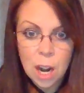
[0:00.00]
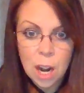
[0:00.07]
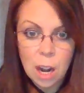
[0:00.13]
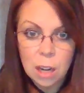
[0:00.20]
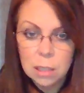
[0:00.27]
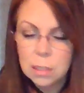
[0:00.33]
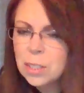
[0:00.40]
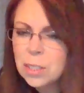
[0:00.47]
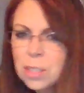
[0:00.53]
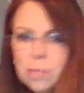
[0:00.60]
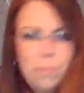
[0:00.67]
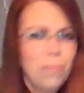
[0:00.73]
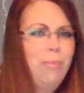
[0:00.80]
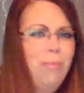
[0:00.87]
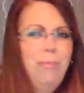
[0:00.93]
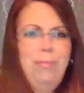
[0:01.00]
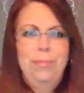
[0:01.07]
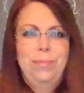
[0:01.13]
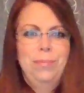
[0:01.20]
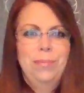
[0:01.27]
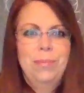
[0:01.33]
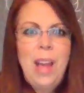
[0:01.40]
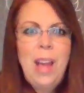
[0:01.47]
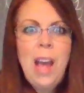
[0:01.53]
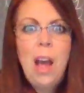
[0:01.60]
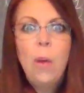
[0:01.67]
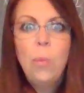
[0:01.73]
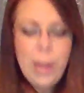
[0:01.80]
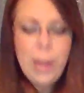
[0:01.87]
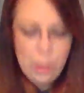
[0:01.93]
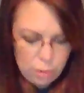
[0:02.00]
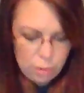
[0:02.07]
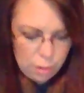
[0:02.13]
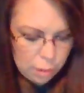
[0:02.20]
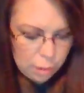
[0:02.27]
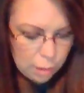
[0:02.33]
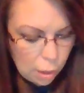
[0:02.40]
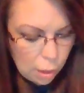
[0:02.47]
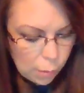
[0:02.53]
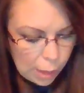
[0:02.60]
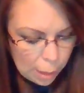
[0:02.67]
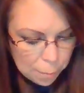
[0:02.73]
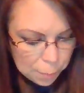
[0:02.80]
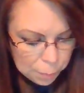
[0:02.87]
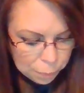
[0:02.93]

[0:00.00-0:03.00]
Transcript: tongues. How weird. Okay.